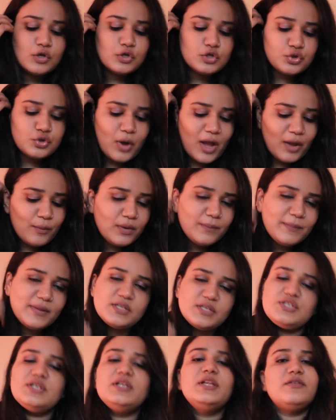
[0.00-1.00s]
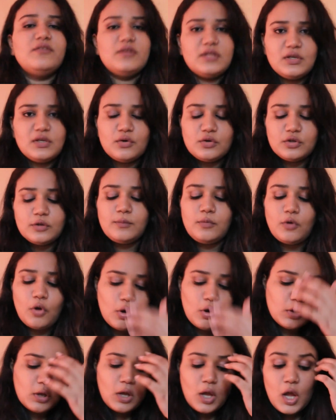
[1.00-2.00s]
So I will mention everything on the
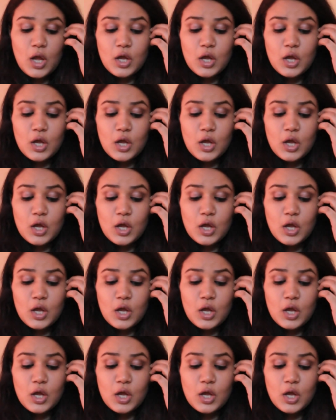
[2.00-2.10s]
blog.